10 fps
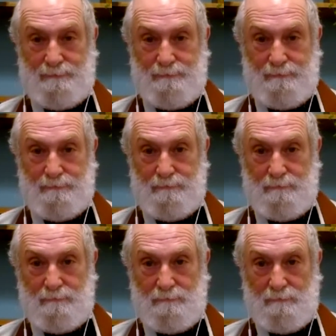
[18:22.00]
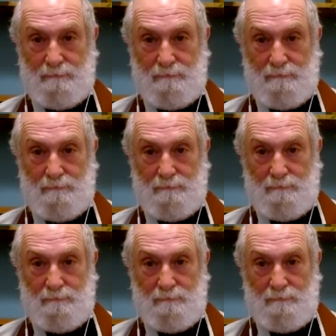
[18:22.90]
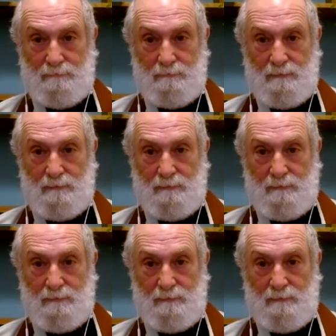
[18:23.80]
(no one is talking)